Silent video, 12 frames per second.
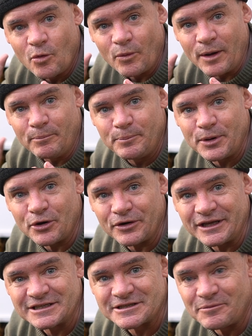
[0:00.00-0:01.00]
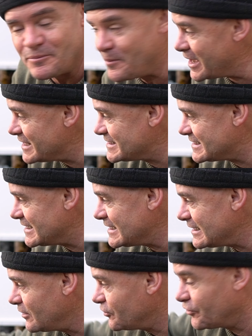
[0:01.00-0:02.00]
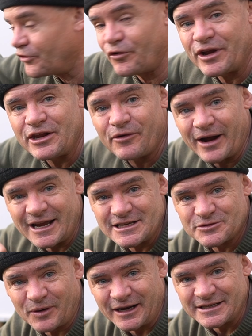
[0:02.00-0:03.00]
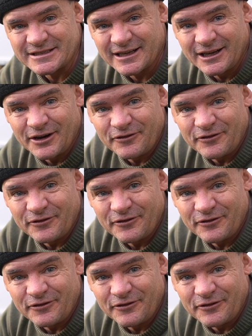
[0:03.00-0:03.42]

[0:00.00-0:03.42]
we're building some beds here, 3 raised ones,